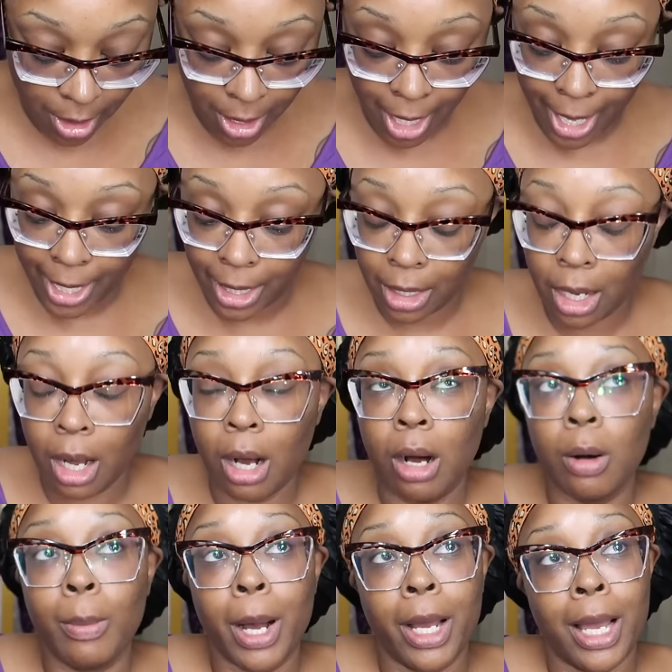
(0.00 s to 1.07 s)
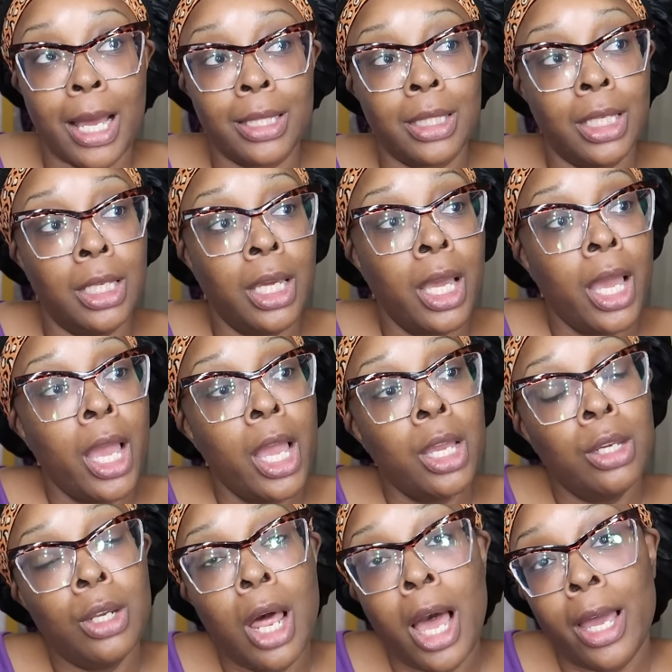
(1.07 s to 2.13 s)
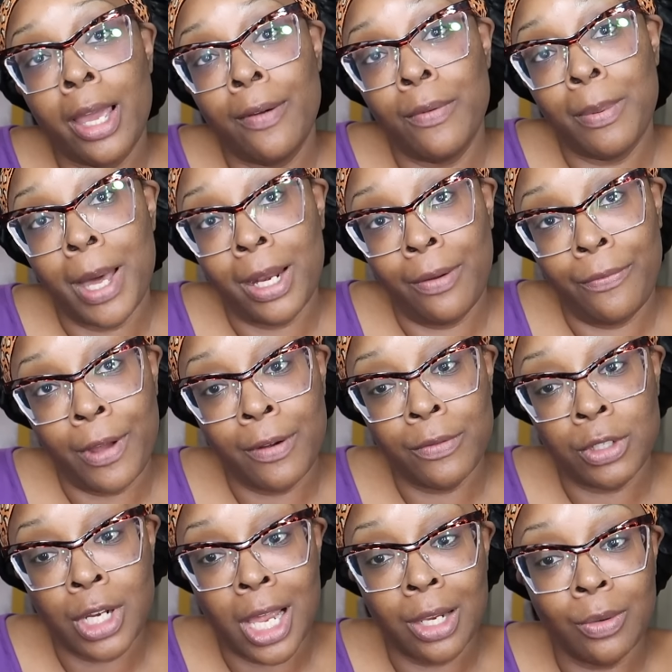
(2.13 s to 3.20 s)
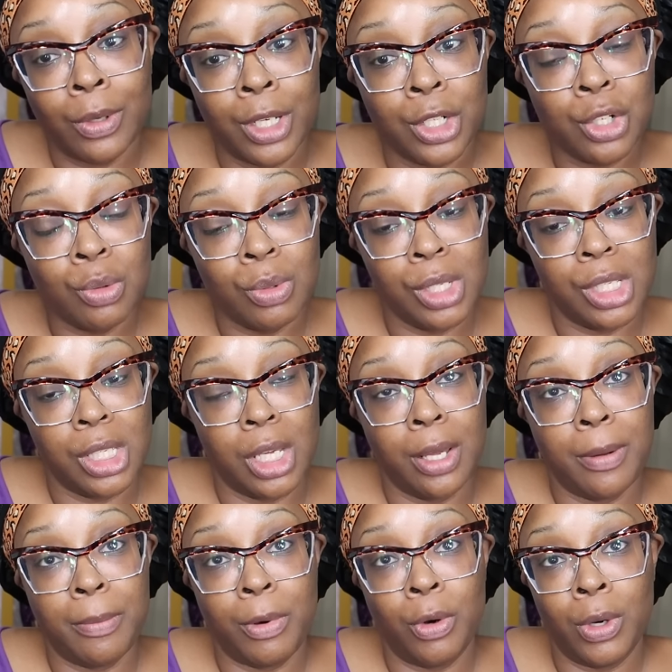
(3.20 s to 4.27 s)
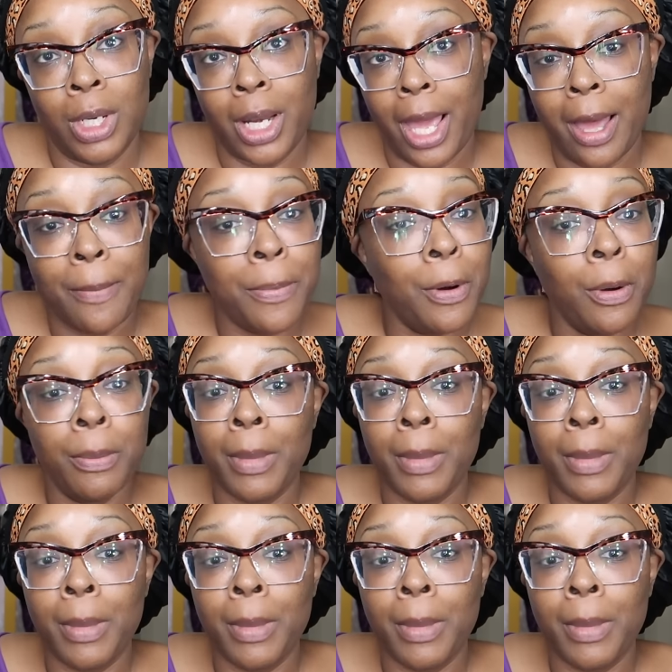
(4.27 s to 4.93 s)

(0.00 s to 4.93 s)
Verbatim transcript: Like, oh my god, I think, you know how everybody's favorite Jolly Rancher was um green apple?